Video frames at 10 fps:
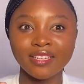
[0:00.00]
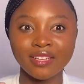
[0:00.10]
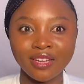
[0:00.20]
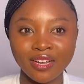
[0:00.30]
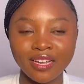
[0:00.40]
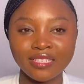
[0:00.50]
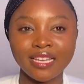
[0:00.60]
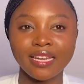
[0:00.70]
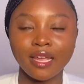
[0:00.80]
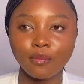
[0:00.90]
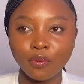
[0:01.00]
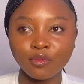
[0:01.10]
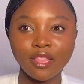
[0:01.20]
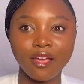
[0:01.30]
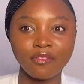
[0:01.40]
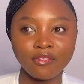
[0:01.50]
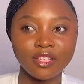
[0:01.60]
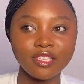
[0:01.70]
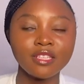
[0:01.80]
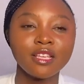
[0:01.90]
guard and I put that
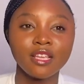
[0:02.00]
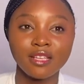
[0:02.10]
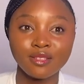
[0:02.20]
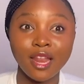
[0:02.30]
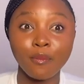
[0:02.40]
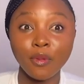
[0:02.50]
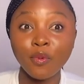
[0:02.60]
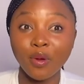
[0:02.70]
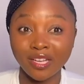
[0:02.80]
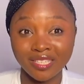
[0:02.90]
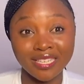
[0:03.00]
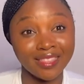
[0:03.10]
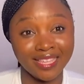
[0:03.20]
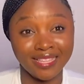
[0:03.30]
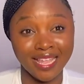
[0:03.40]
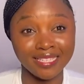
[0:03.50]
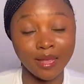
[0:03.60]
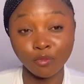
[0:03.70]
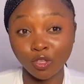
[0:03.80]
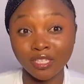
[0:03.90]
face, so that people actually think that
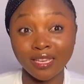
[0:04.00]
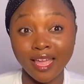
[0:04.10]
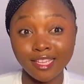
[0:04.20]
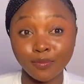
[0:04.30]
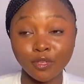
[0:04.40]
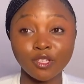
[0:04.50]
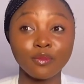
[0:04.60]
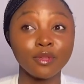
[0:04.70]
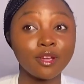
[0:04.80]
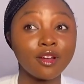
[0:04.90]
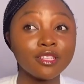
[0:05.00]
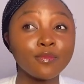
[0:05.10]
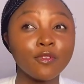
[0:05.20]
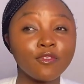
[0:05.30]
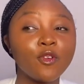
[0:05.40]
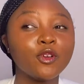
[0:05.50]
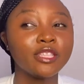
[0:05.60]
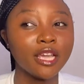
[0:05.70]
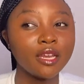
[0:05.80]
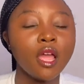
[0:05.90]
I'm not a nice person, because before
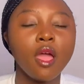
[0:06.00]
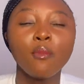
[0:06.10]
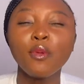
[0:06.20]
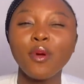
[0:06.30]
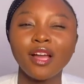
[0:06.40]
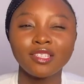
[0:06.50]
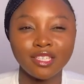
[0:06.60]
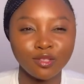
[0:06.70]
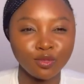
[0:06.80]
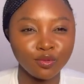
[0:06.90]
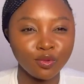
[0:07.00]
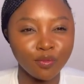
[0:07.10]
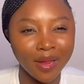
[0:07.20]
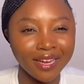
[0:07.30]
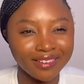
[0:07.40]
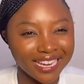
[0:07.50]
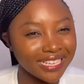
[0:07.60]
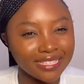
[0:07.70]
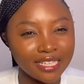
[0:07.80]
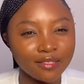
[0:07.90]
then people actually took my
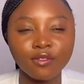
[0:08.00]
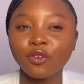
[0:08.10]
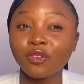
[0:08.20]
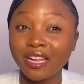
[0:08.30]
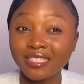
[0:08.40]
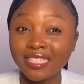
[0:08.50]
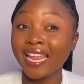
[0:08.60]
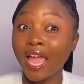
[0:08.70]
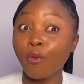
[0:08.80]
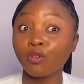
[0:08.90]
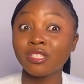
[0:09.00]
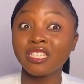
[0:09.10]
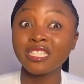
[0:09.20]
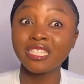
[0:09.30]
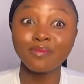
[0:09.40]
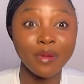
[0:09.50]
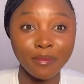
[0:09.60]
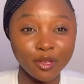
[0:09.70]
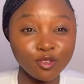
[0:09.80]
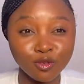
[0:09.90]
niceness for granted. I was in deep
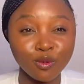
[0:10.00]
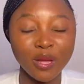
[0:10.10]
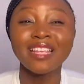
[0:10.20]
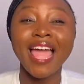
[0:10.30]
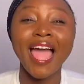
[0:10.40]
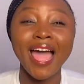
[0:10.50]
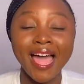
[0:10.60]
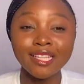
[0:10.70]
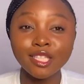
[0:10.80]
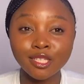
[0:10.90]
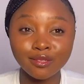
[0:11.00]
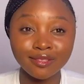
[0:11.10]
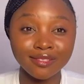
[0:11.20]
pepper soup. I had to